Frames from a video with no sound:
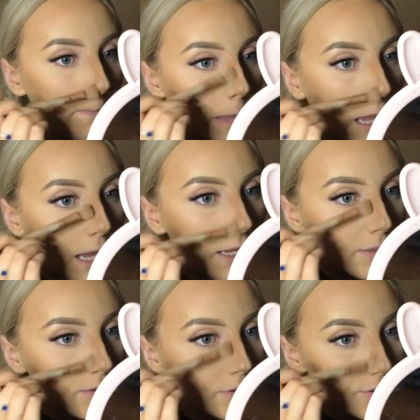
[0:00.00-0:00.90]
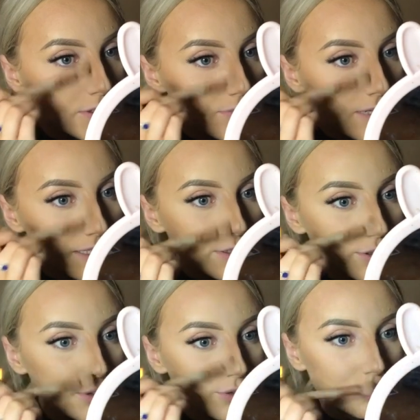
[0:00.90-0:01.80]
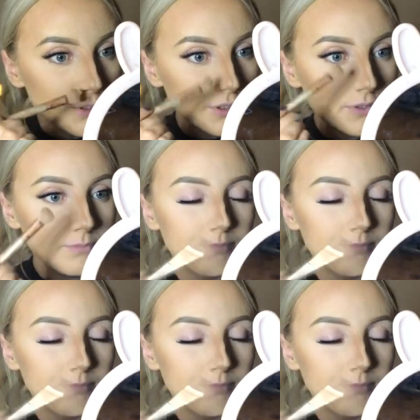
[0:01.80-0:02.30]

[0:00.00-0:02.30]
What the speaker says: and just making sure